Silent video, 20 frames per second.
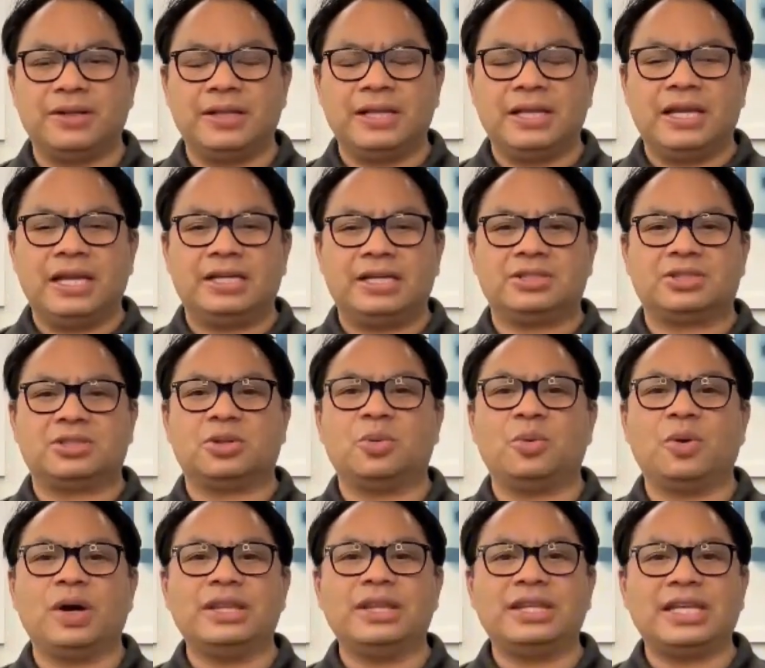And so
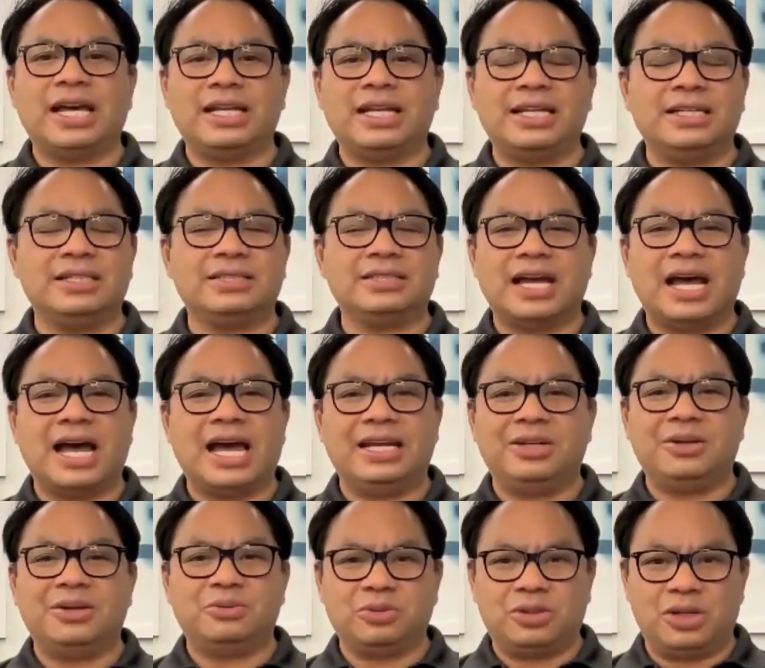what that is, I
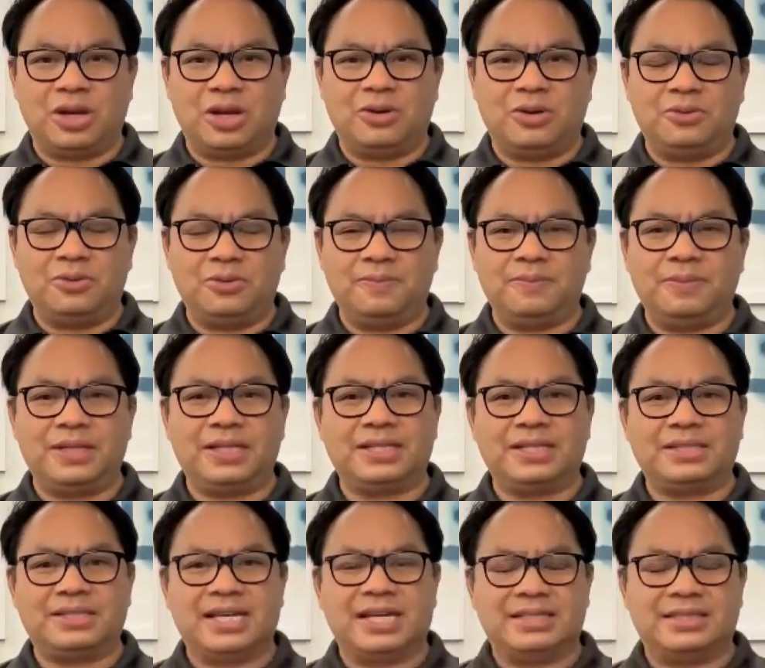don't know,
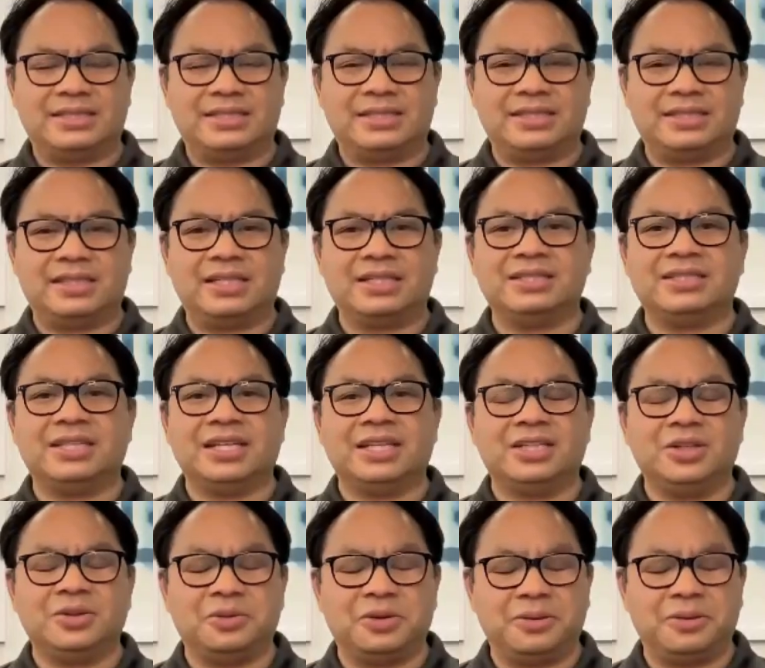because that's the
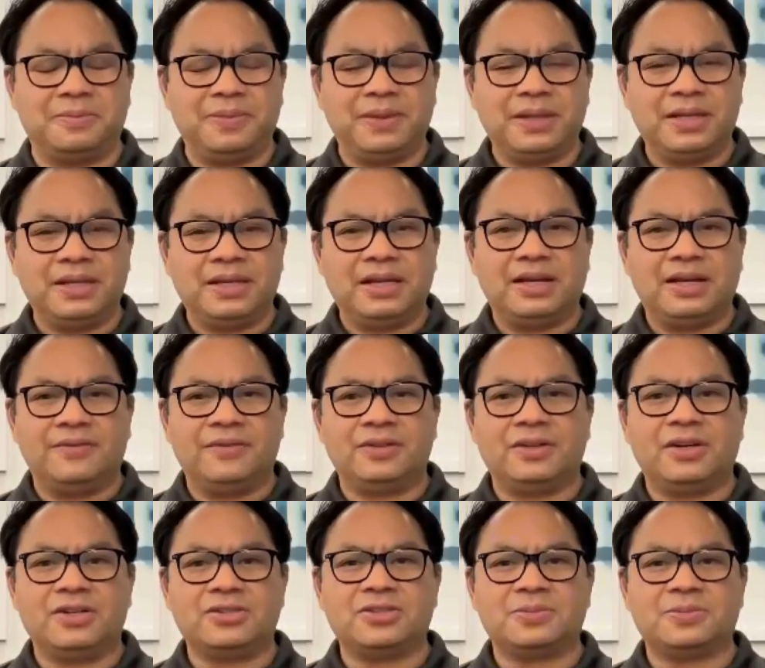continuum of an
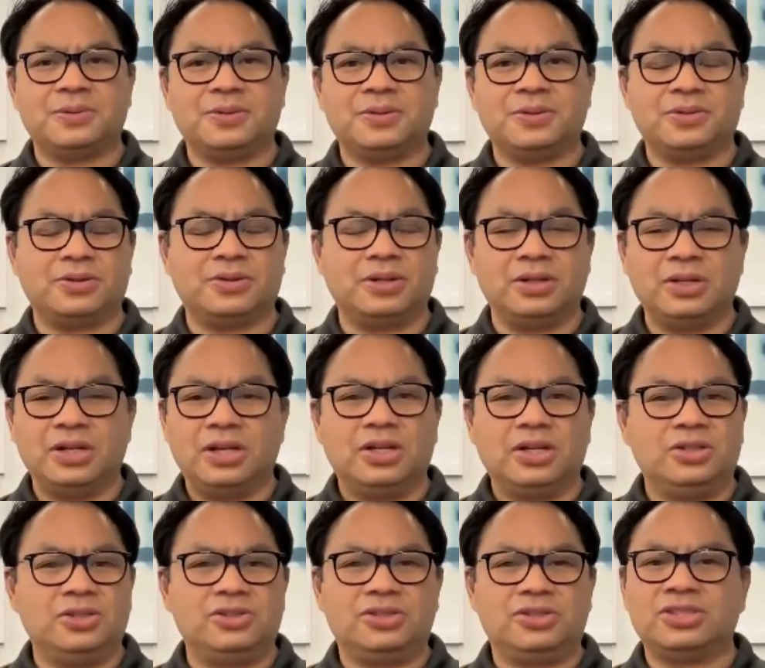entrepreneur.
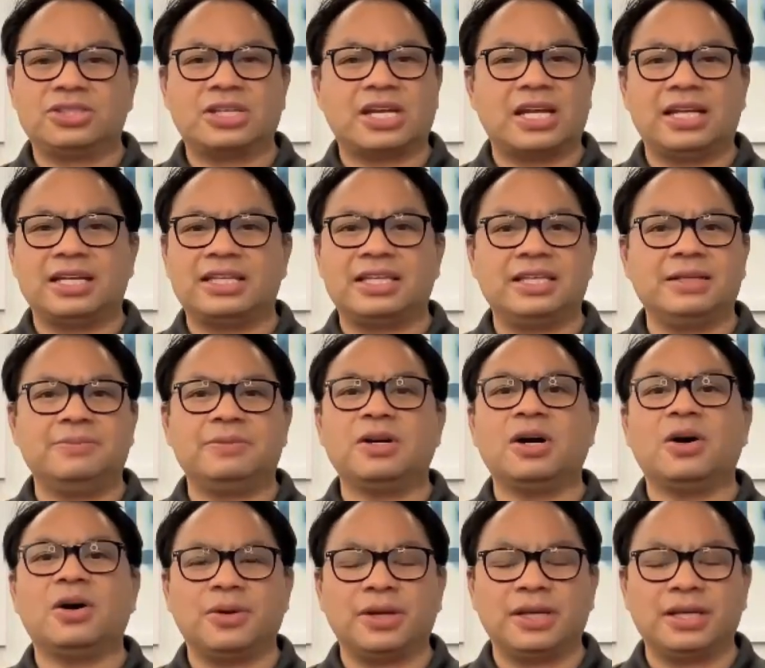You just kind of keep
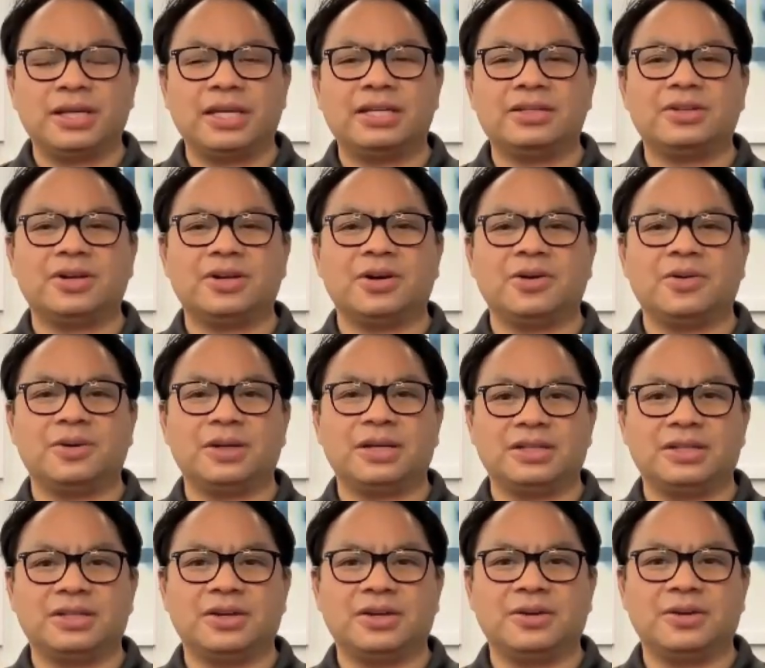going and going
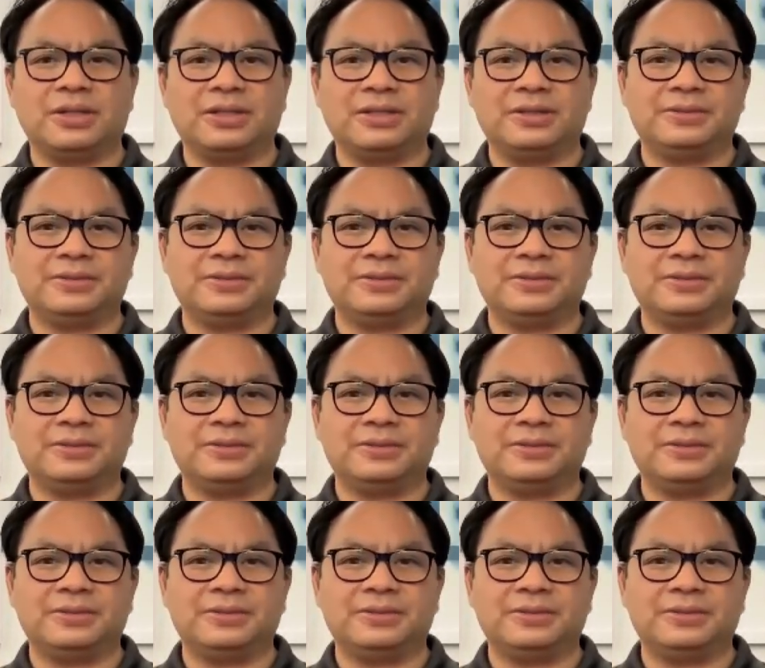and going.